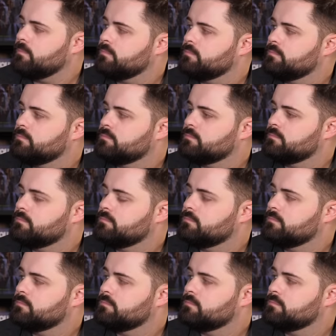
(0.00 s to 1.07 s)

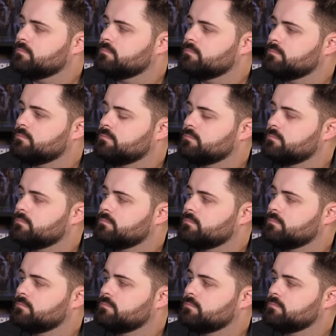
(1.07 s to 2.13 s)
(silent)